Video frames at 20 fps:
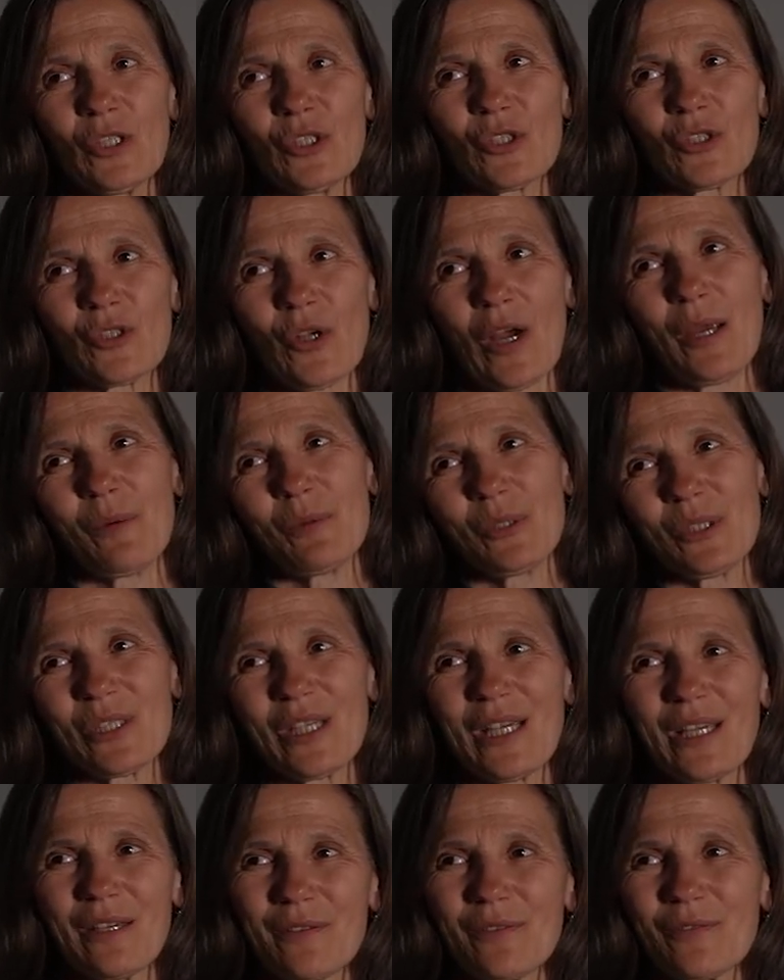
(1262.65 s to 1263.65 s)
So I would
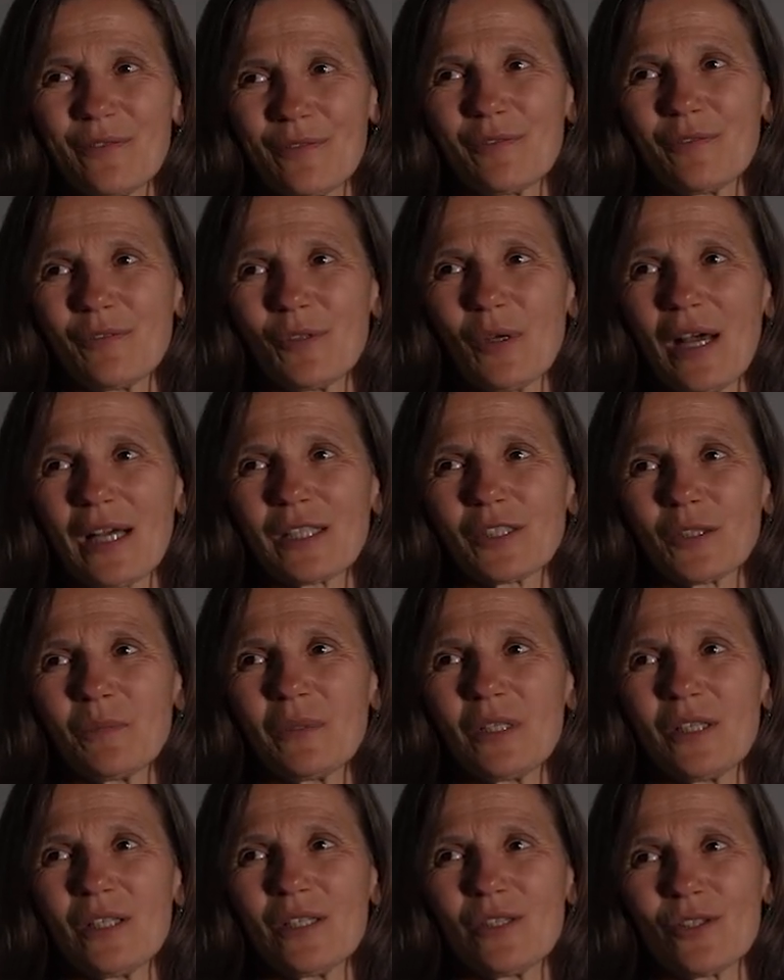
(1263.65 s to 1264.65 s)
say, if you ask
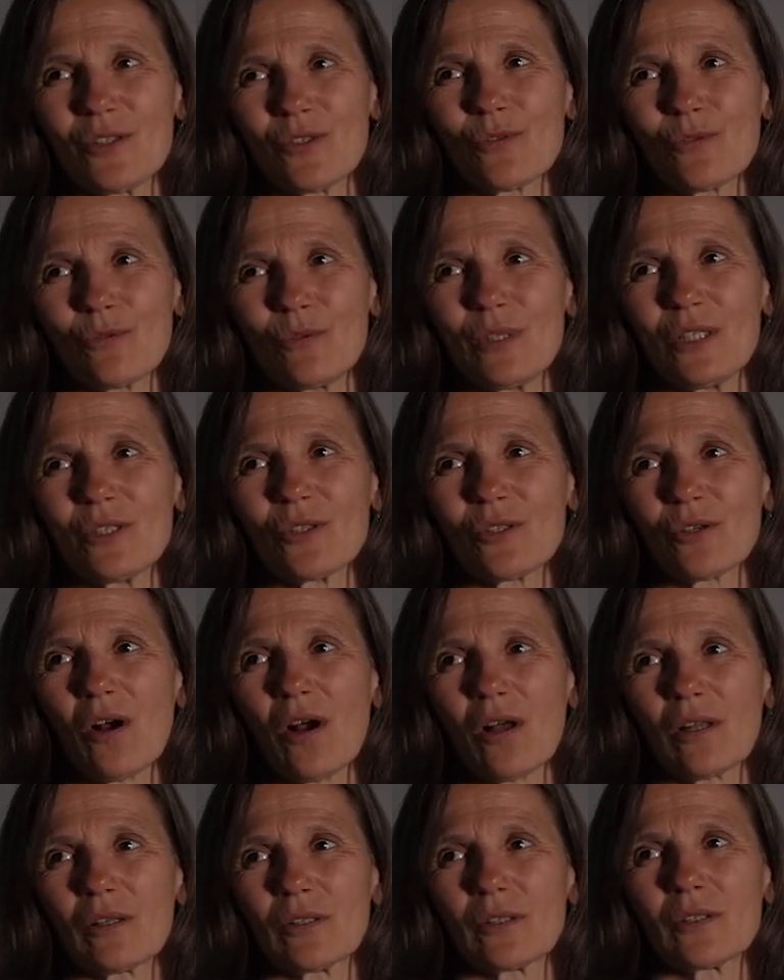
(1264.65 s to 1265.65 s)
me, these three
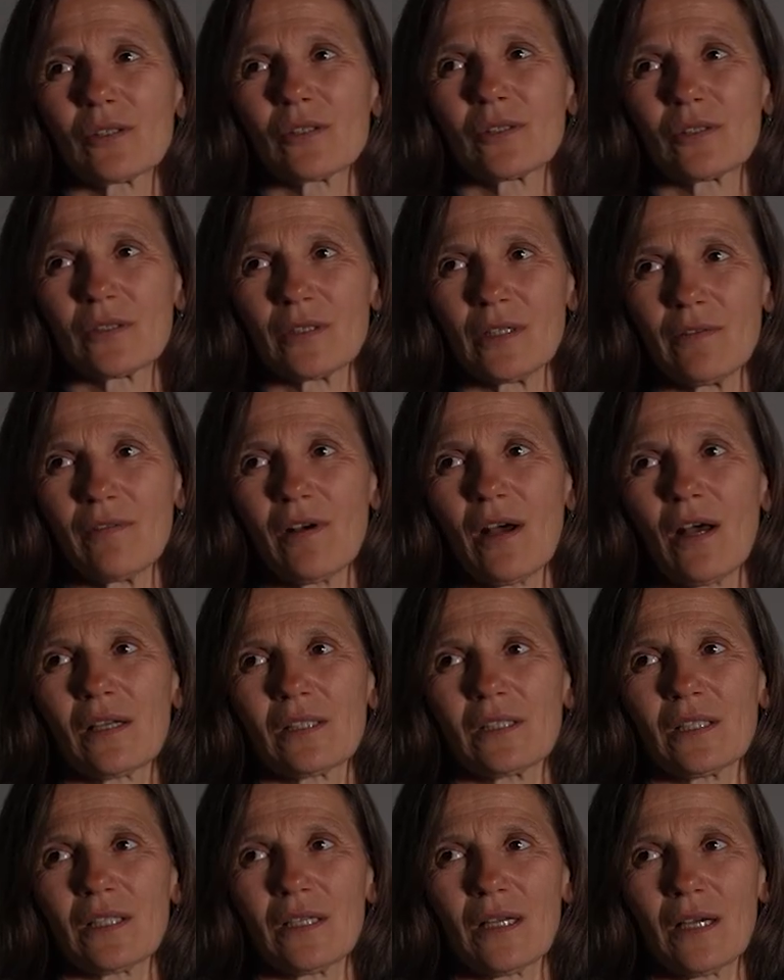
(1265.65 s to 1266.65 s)
scholars, Eva
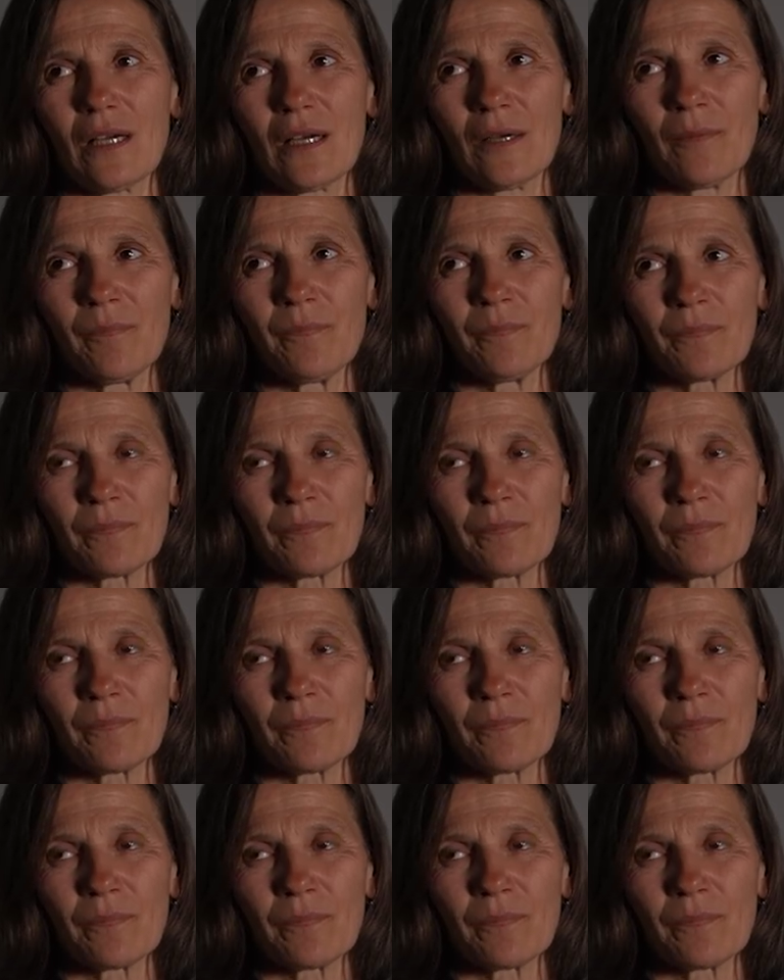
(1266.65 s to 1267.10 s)
Antila,